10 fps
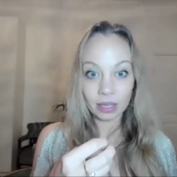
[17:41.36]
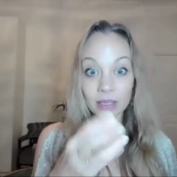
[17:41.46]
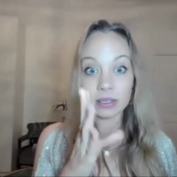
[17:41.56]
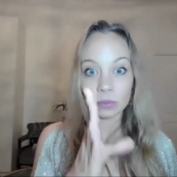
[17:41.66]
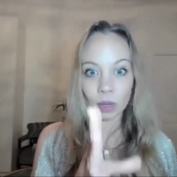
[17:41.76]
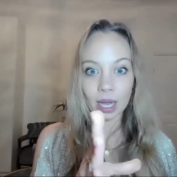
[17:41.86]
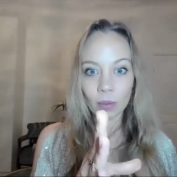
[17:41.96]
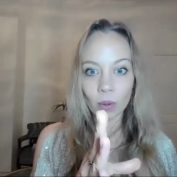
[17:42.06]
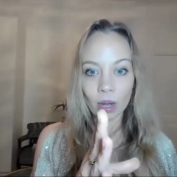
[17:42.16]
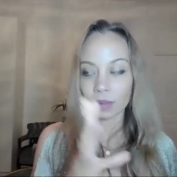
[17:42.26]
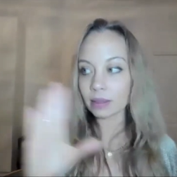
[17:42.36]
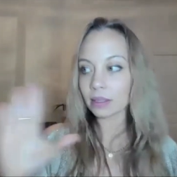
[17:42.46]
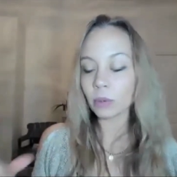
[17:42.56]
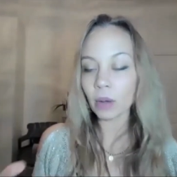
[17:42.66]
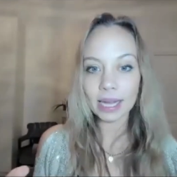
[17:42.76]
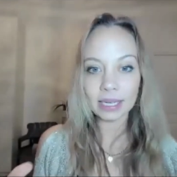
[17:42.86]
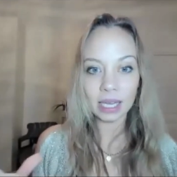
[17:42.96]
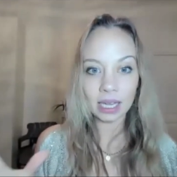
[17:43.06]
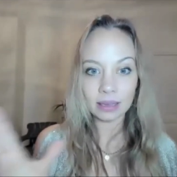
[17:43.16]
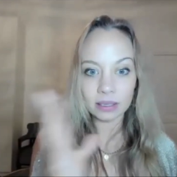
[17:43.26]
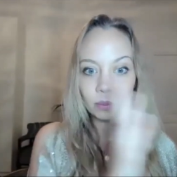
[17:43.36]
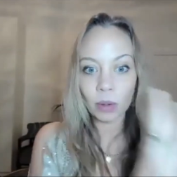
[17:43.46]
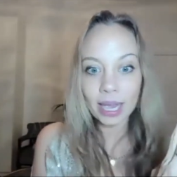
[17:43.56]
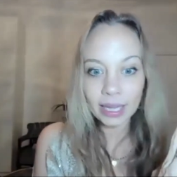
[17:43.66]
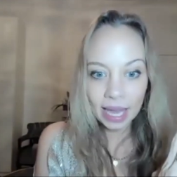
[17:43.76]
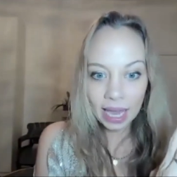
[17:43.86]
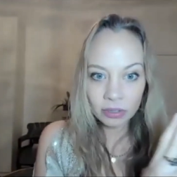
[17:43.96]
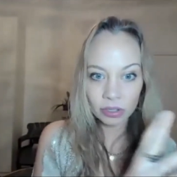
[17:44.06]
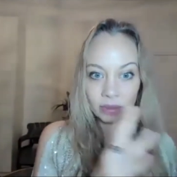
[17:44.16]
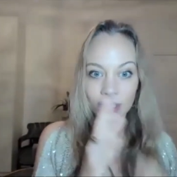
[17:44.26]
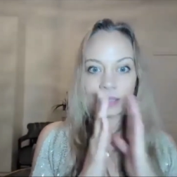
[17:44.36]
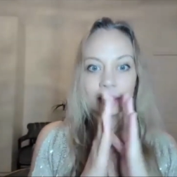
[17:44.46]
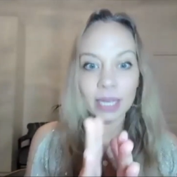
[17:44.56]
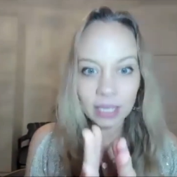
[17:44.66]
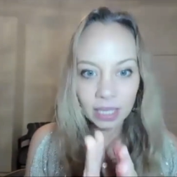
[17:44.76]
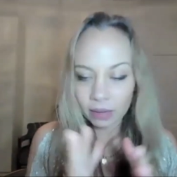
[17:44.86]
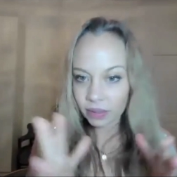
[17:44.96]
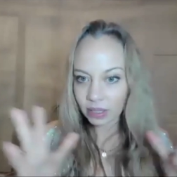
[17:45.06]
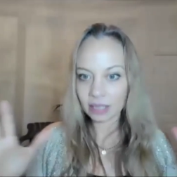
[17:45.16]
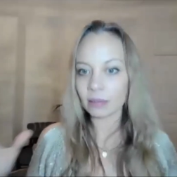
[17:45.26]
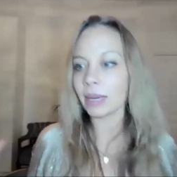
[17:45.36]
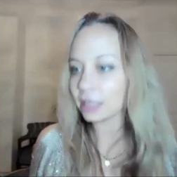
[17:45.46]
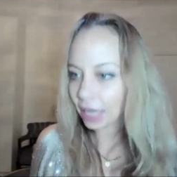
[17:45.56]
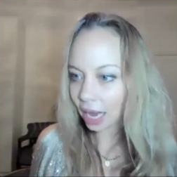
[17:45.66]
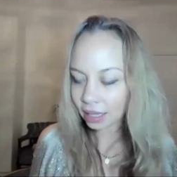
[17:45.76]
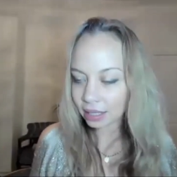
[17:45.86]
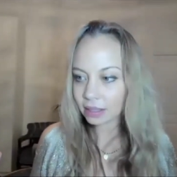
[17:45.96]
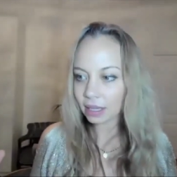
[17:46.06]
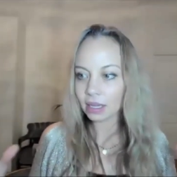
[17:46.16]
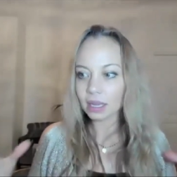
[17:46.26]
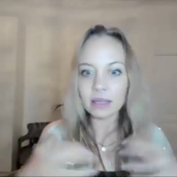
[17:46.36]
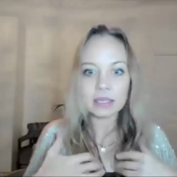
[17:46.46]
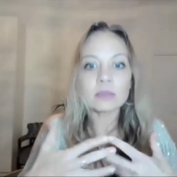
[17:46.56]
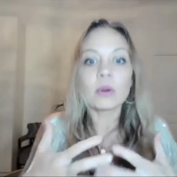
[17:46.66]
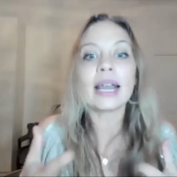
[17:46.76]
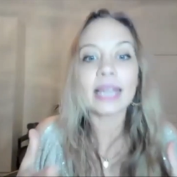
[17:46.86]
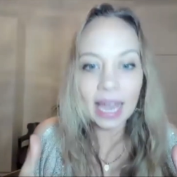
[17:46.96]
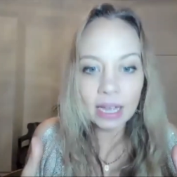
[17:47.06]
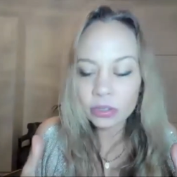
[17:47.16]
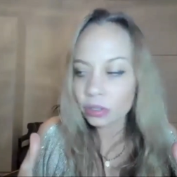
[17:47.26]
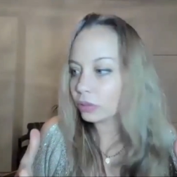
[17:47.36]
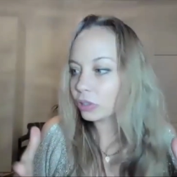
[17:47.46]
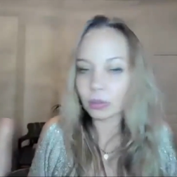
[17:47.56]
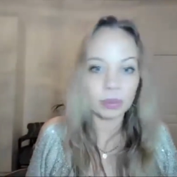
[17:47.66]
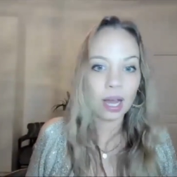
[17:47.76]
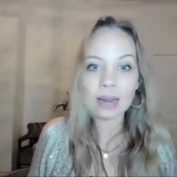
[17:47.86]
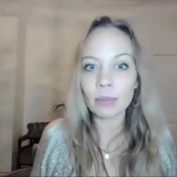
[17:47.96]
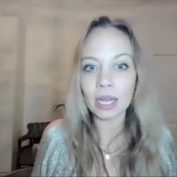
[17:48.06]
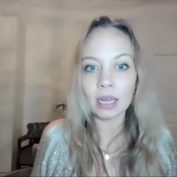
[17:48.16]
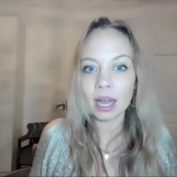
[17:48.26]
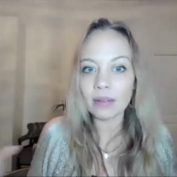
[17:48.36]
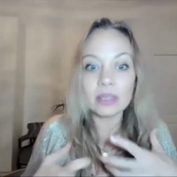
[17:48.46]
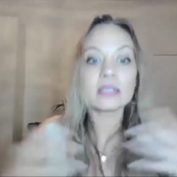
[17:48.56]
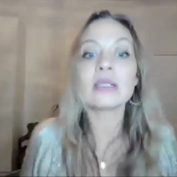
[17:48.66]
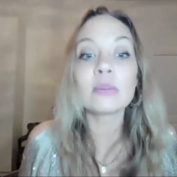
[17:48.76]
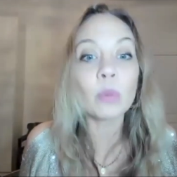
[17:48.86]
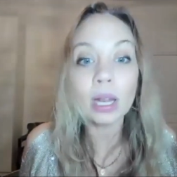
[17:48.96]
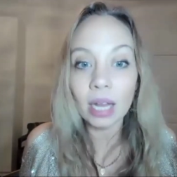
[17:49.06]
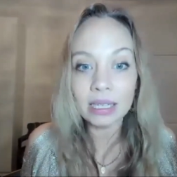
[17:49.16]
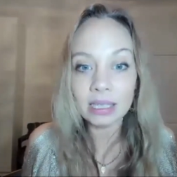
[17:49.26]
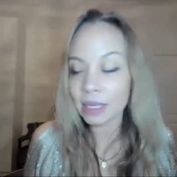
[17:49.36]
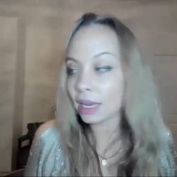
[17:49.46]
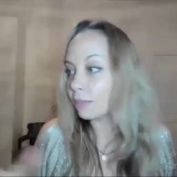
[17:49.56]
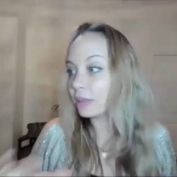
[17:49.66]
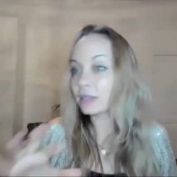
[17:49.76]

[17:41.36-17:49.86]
This is what I want. This is what I need. This is what I can do. These are my gifts. These are my talents. This is what I can do to apply in my life. This is what lights me up.